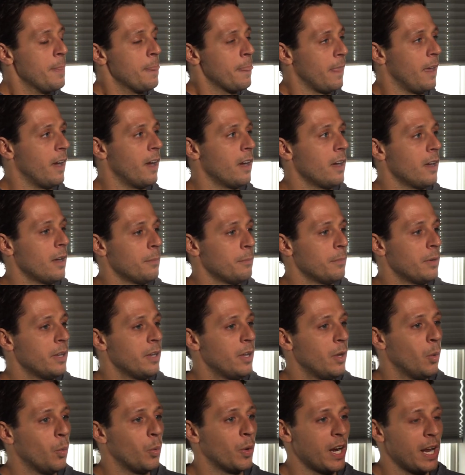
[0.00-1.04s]

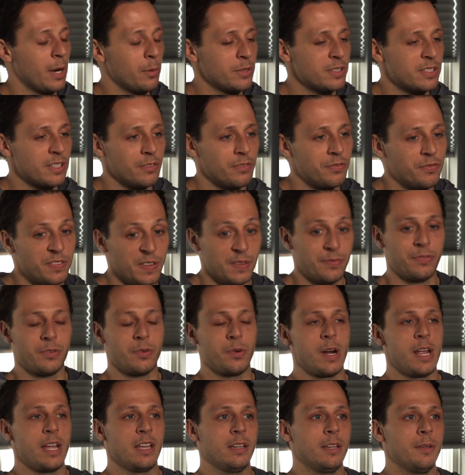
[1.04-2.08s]
When I was in 5th
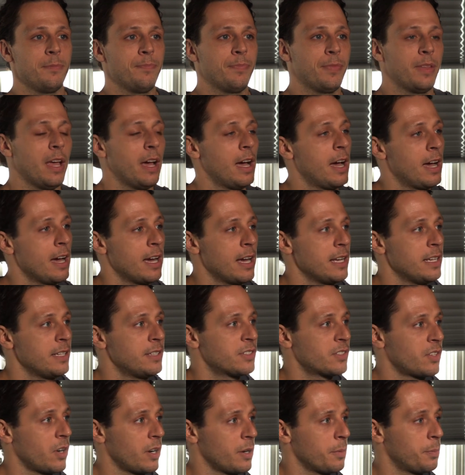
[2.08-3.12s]
grade, I
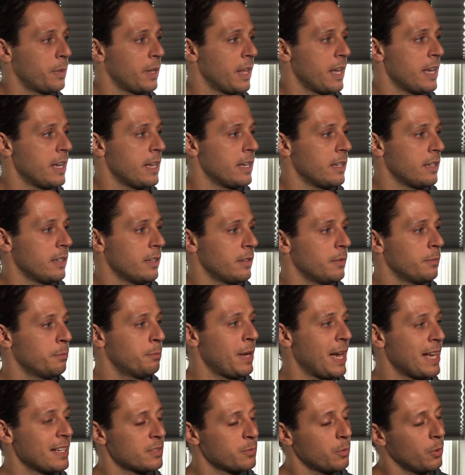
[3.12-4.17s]
started playing
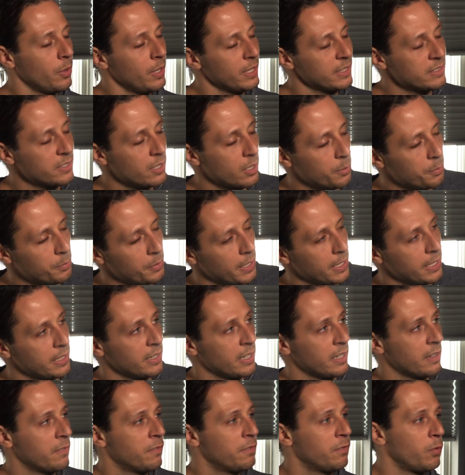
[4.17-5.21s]
basketball. I started playing in
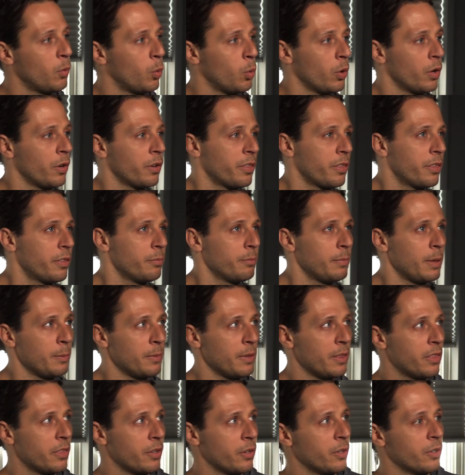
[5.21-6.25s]
like 4th, maybe
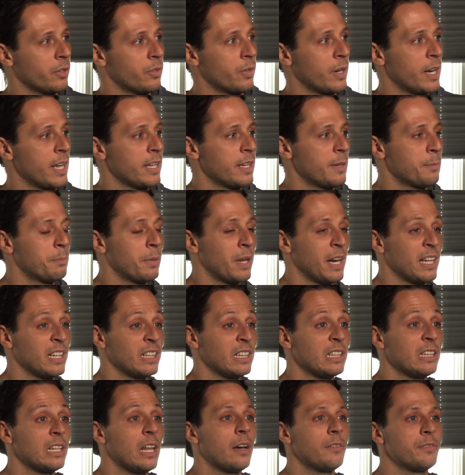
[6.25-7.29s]
3rd grade, but I
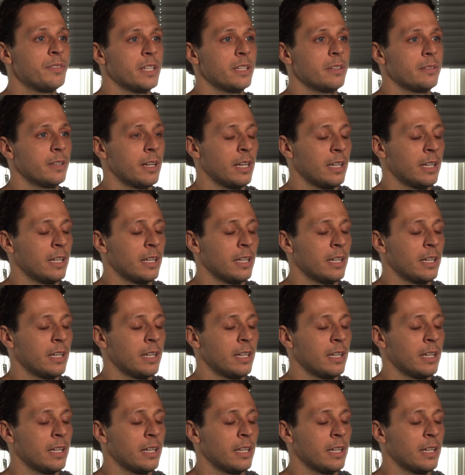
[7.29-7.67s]
loved it.